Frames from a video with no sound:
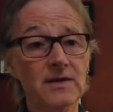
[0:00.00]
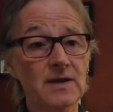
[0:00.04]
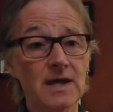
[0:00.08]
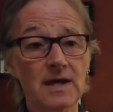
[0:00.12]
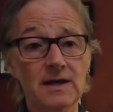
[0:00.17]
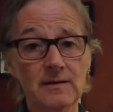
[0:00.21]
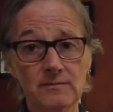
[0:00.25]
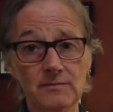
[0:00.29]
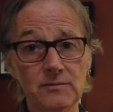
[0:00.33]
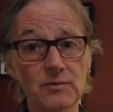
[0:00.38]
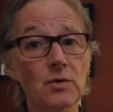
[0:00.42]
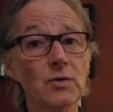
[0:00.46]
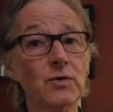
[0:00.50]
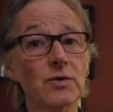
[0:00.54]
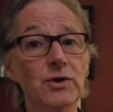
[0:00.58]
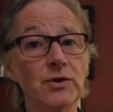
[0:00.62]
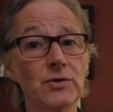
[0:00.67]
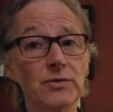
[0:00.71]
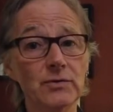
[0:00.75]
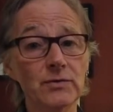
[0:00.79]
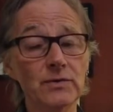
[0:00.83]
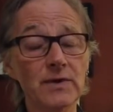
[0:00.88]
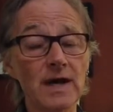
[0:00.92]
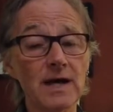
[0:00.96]
I'm not going to
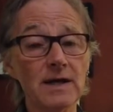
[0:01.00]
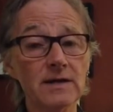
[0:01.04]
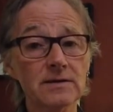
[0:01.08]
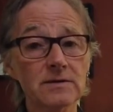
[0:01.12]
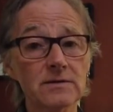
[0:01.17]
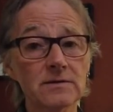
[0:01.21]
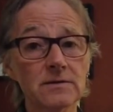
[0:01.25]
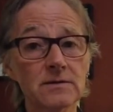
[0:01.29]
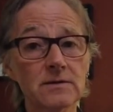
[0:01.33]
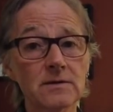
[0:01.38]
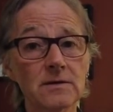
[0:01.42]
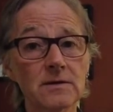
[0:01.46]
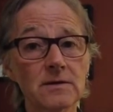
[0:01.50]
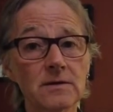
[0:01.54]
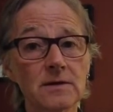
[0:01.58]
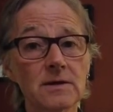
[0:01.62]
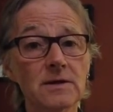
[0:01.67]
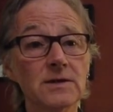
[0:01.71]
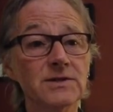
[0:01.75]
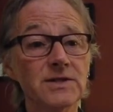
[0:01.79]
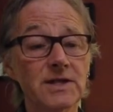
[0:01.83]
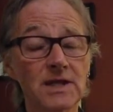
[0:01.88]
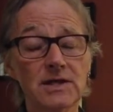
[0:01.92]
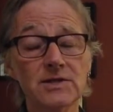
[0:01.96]
do that.
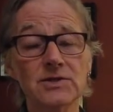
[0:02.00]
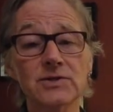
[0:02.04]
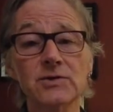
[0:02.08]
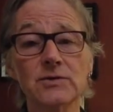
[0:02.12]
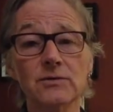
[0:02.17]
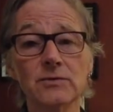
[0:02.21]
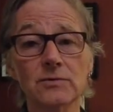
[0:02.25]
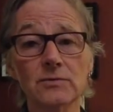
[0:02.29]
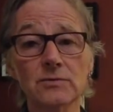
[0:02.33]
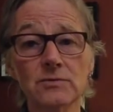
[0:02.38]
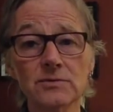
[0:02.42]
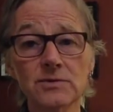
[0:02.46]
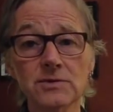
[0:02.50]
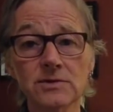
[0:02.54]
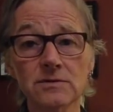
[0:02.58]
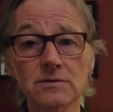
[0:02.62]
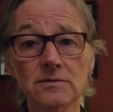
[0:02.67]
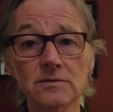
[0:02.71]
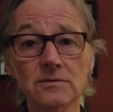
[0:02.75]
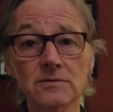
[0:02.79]
It's against the rules.